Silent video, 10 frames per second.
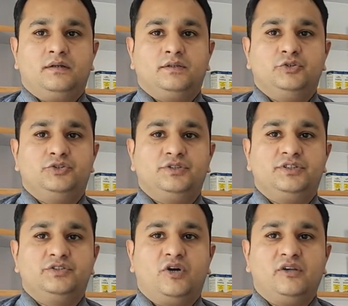You should
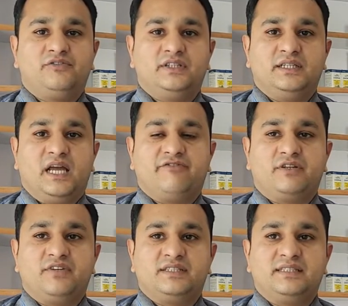dissolve the
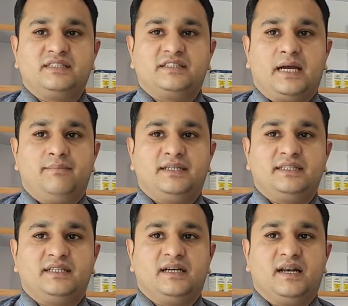effervescent tablet
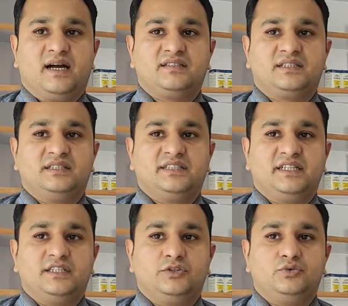in a glass
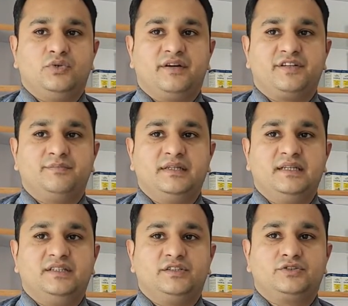containing 200
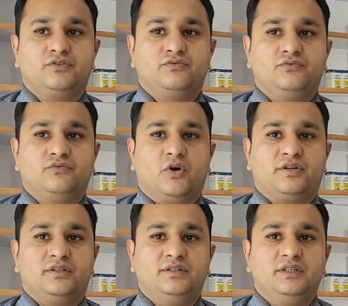milliliters of
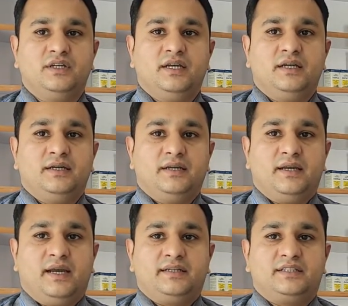water
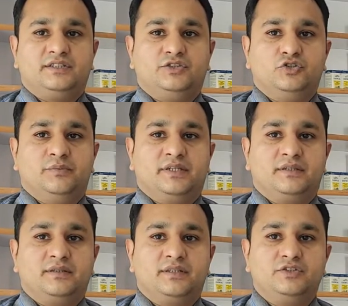and consume
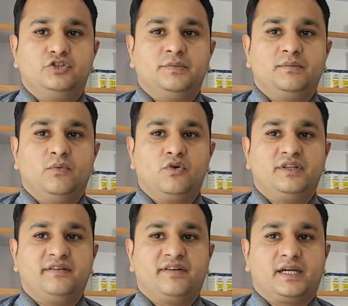it. Consuming more
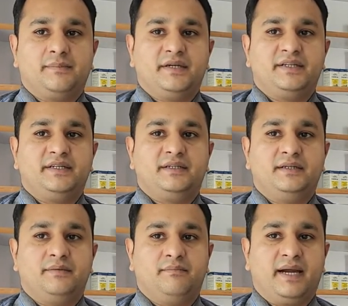than recommended
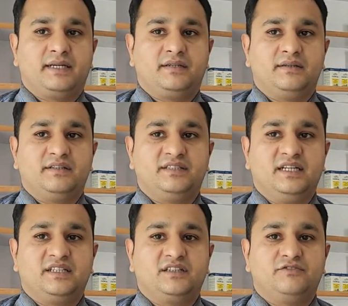might
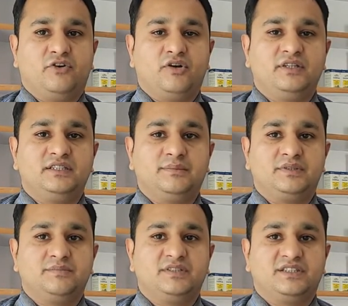result in the following
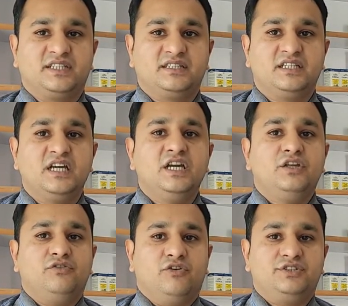symptoms such as
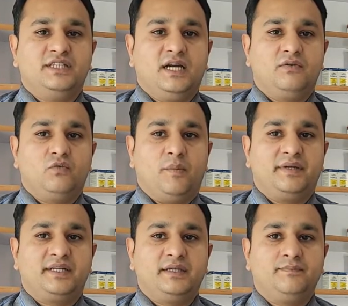nausea,
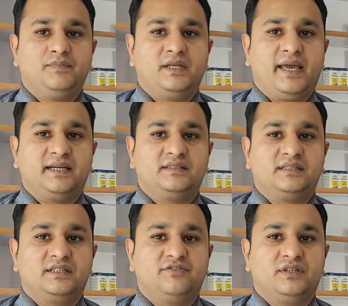vomiting,
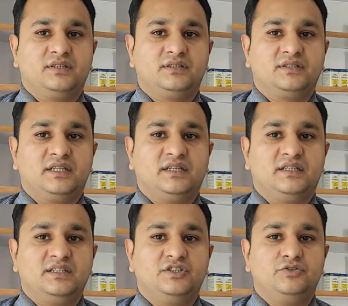excessive thirst,
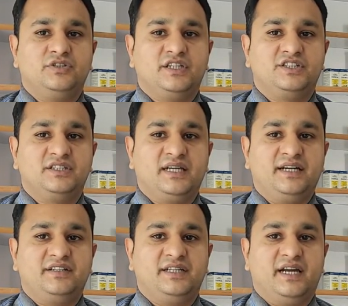increased urination,
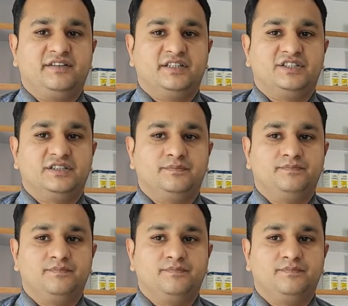and dehydration.